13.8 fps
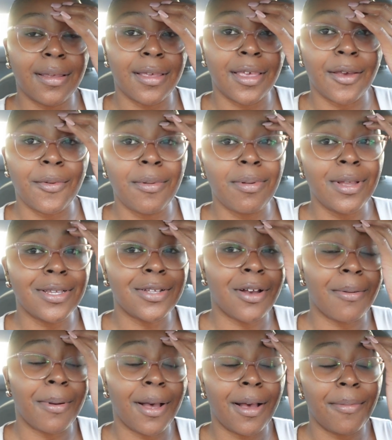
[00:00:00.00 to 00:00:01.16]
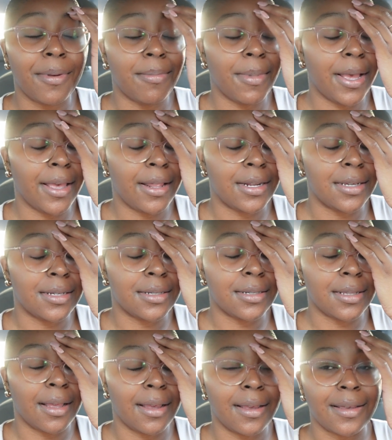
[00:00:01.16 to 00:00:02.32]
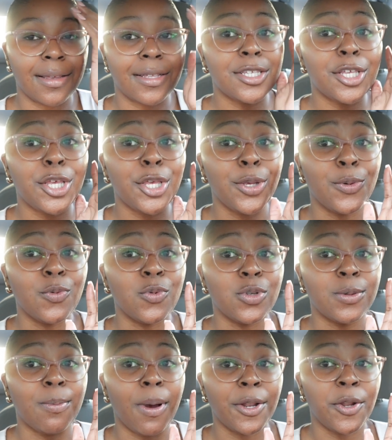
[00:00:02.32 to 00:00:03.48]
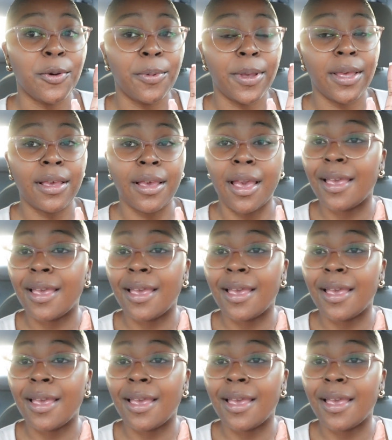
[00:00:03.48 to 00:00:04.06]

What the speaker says: Can we please talk about how big my head is? Like, it's huge. Mondo big.